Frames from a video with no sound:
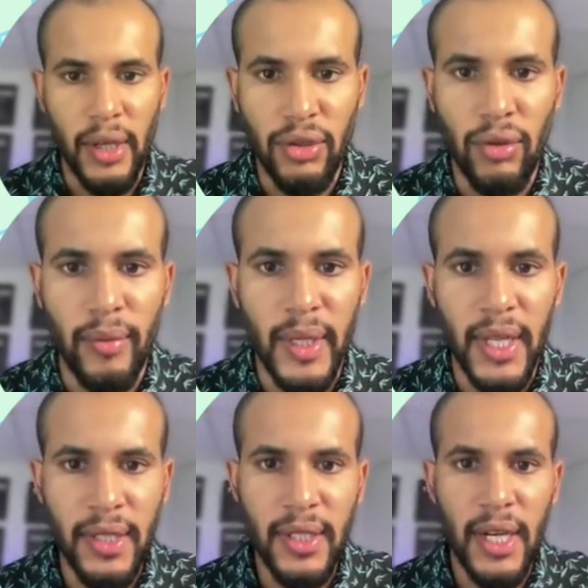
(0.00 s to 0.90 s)
So, but
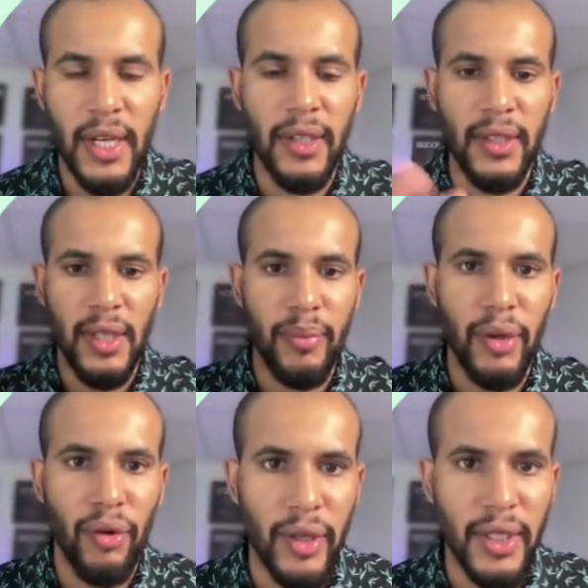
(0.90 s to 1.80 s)
that's kind of deep
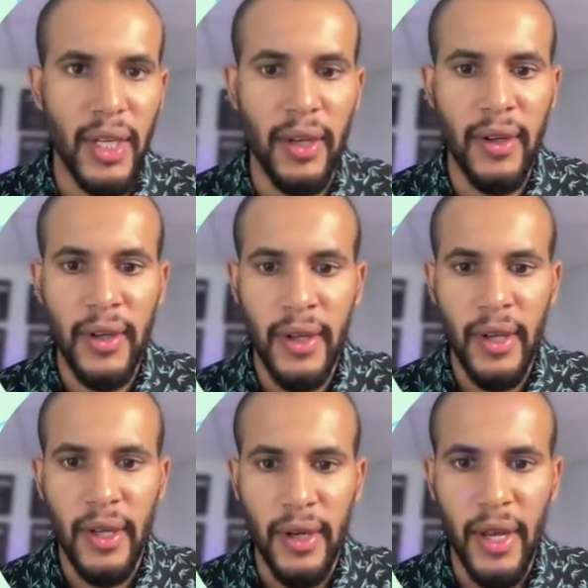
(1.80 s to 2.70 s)
north end.
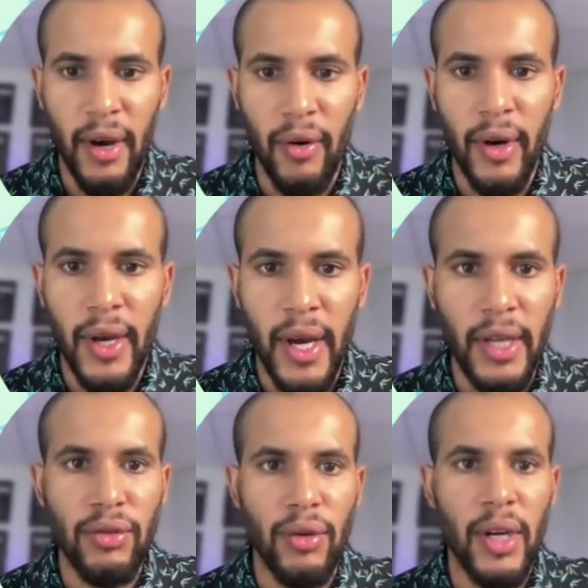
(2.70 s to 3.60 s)
Now,
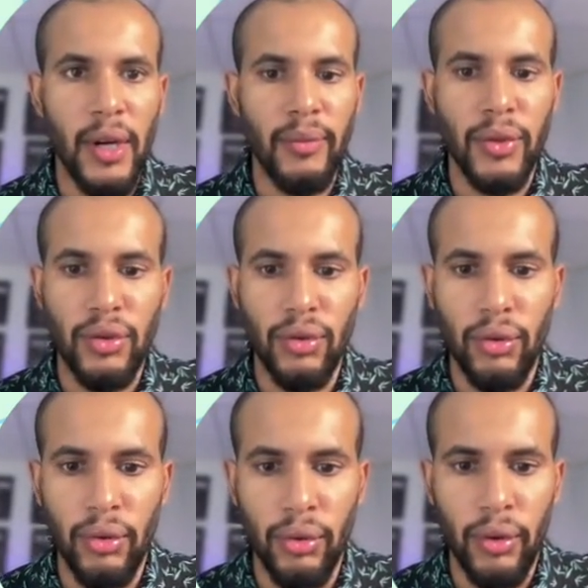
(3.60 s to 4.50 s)
as you come
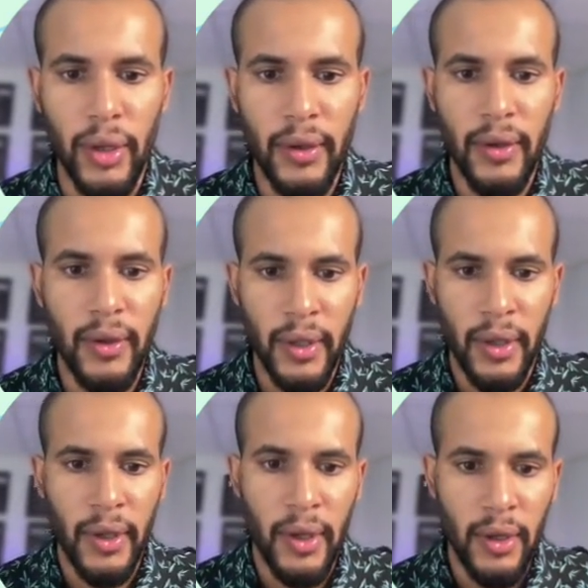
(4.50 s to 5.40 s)
to
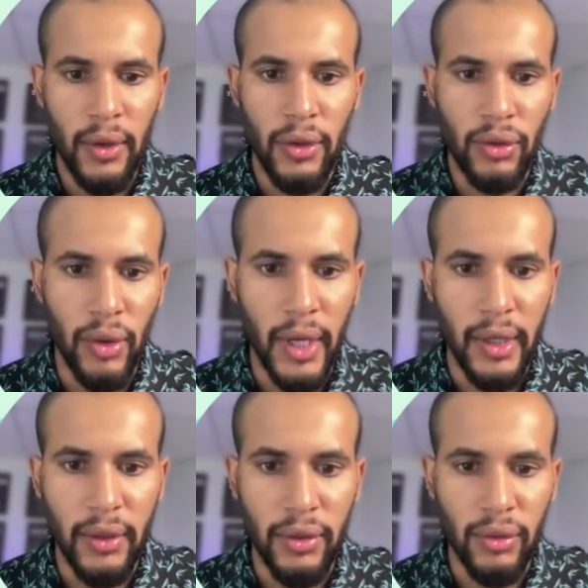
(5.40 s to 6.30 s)

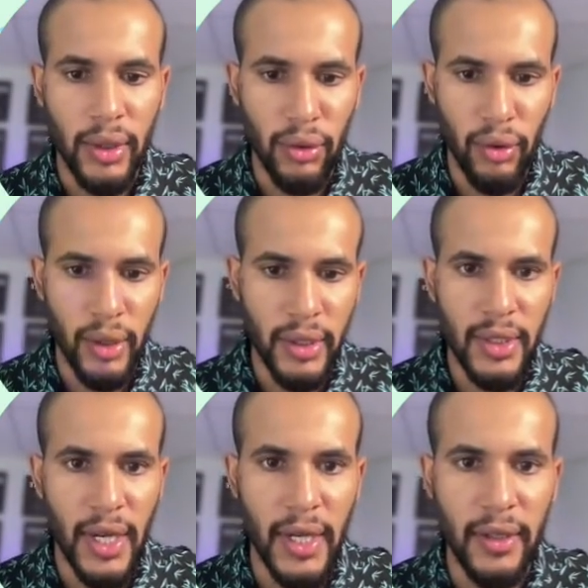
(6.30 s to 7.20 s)
the north
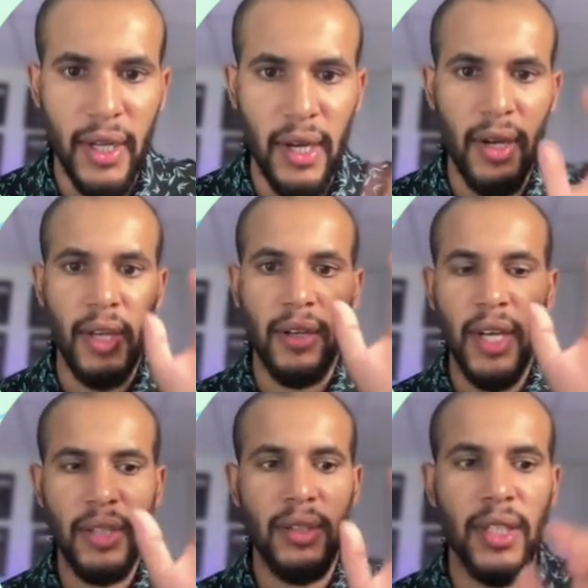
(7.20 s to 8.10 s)
side, not
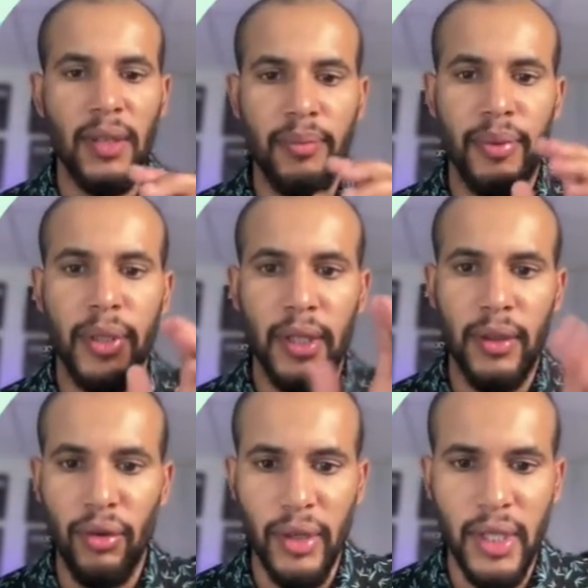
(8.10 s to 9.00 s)
the deep
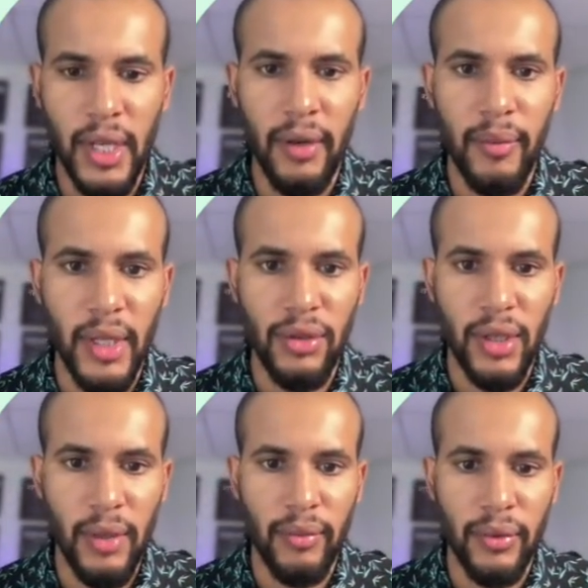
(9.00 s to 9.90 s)
north end, but as you
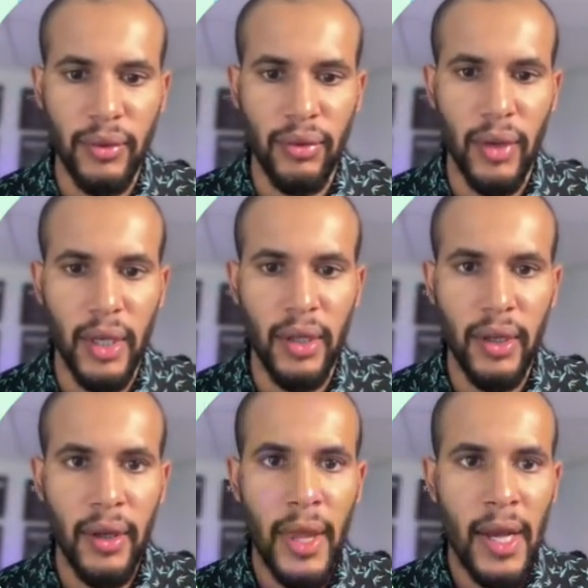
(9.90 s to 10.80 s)
come to a
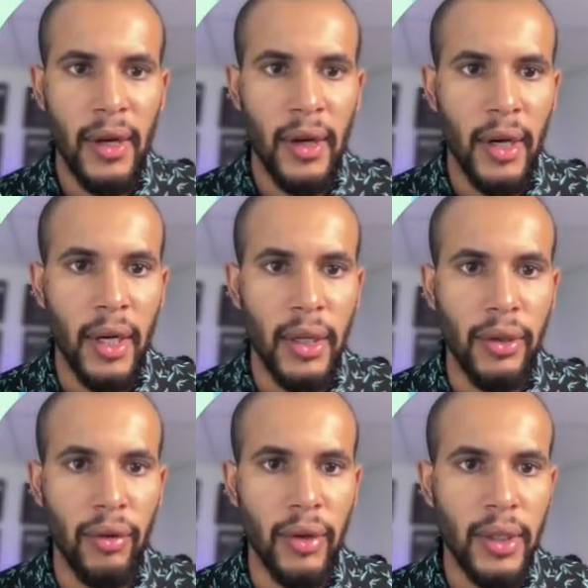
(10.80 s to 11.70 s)

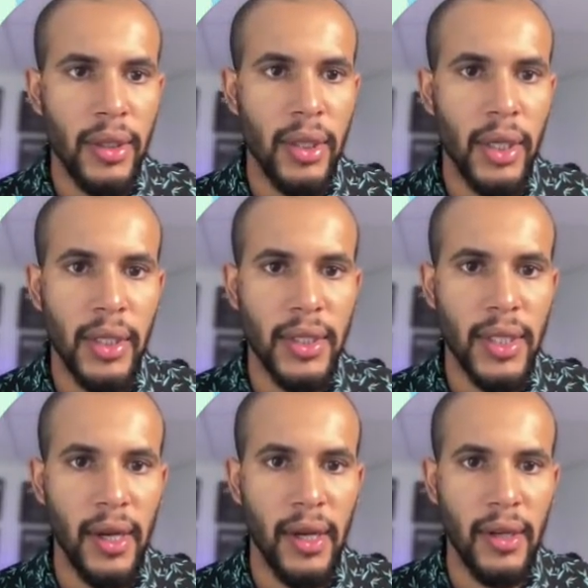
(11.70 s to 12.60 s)
north
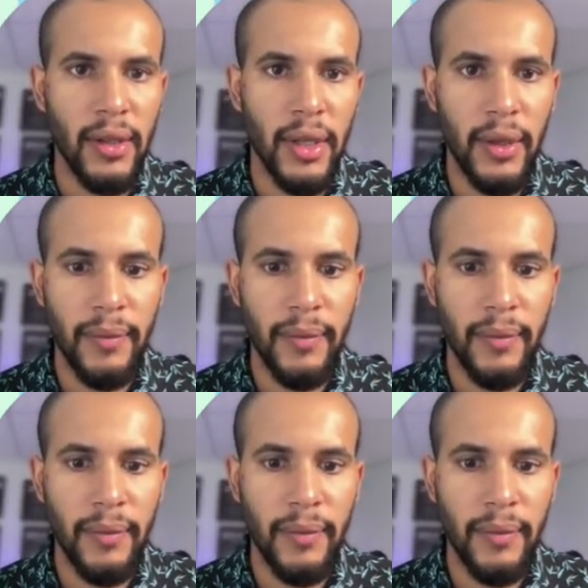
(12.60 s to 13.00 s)
side,